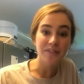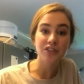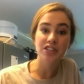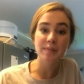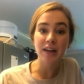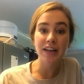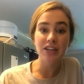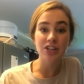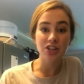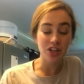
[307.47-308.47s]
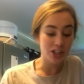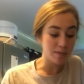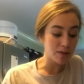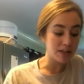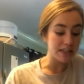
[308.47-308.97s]
after smelling chocolate
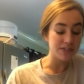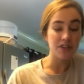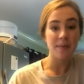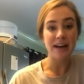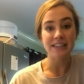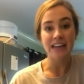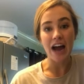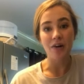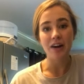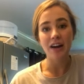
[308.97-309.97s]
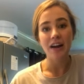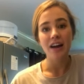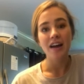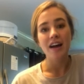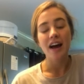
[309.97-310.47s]
chip cookies for the past hour,
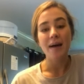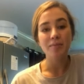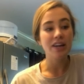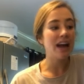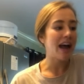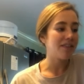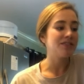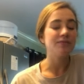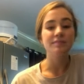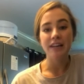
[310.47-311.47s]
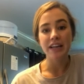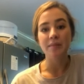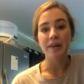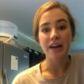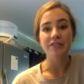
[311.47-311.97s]
I'm gonna have to heat
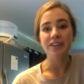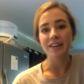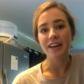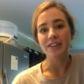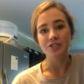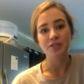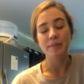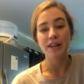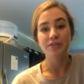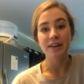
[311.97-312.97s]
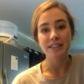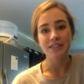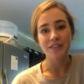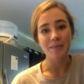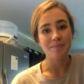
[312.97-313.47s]
up my oven and just bake the
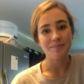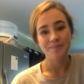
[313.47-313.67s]
rest of them.